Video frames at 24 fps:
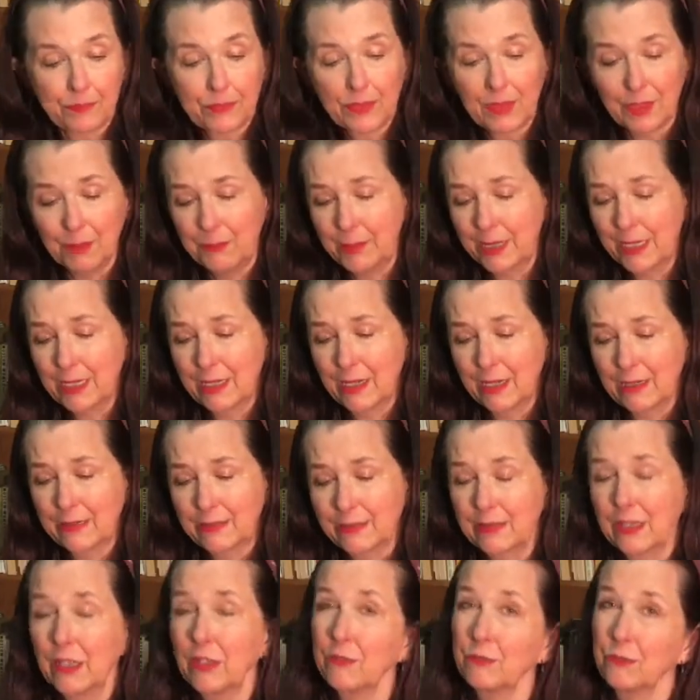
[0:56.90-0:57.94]
because
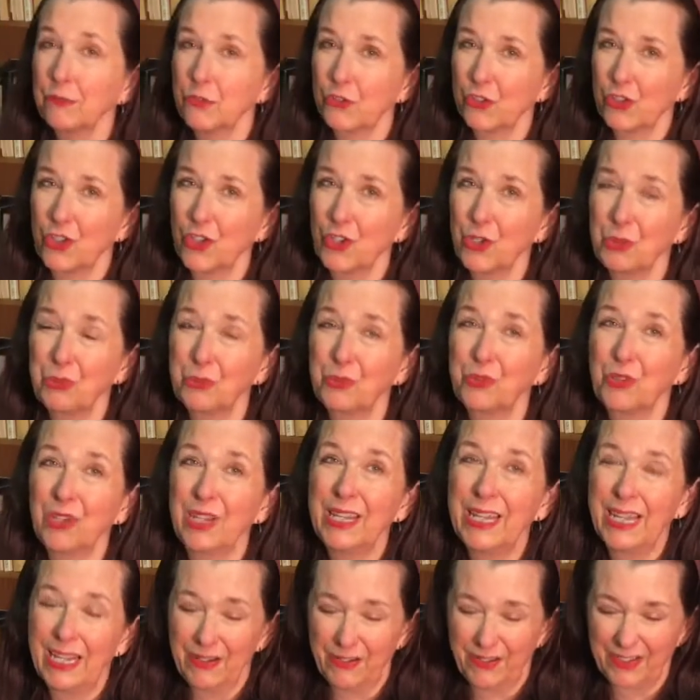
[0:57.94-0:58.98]
germs
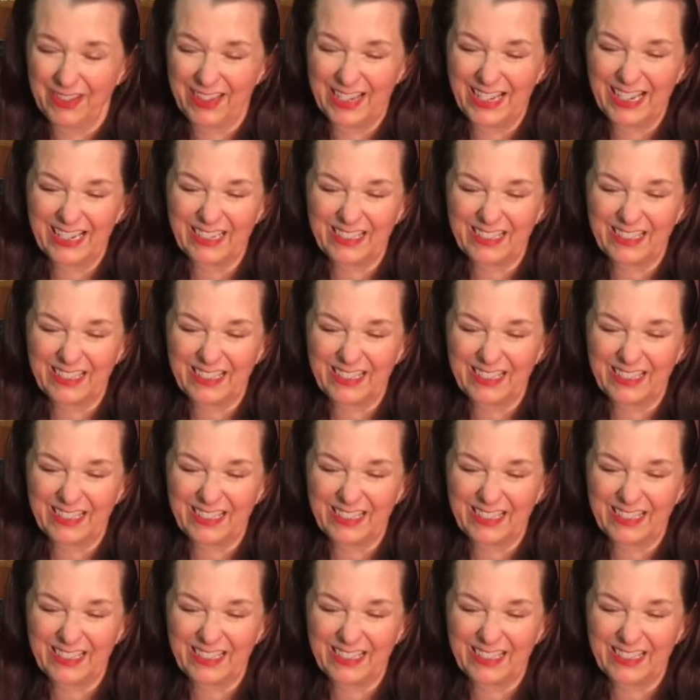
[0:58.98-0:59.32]
and things,